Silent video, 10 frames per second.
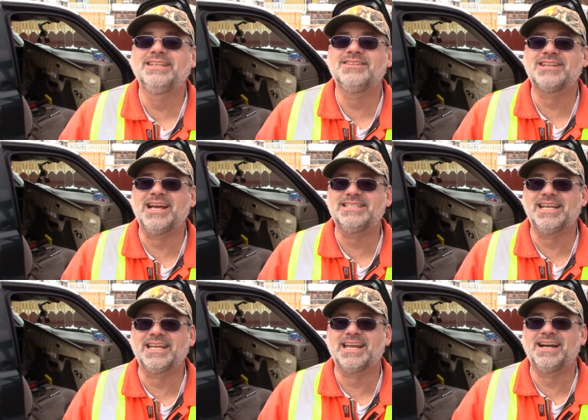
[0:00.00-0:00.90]
These guys
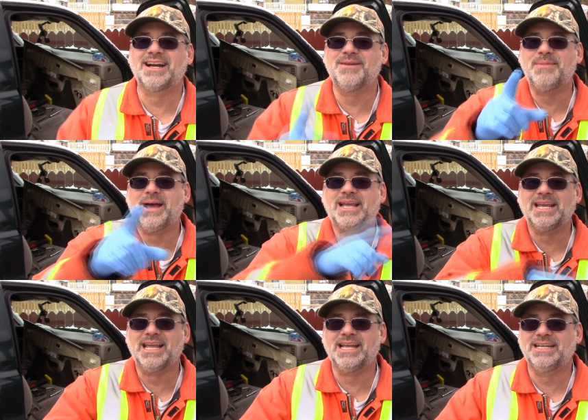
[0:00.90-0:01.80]
take care. Come back
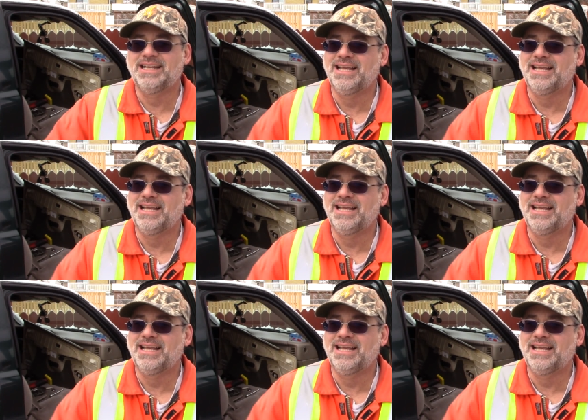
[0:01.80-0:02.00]
again.